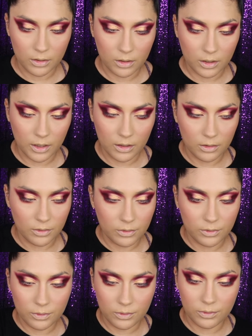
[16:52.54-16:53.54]
kind of
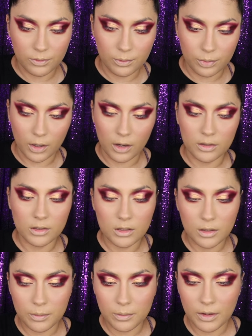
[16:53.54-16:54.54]
bronze
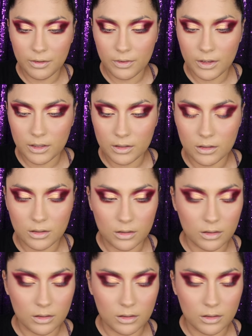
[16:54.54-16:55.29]
up my face.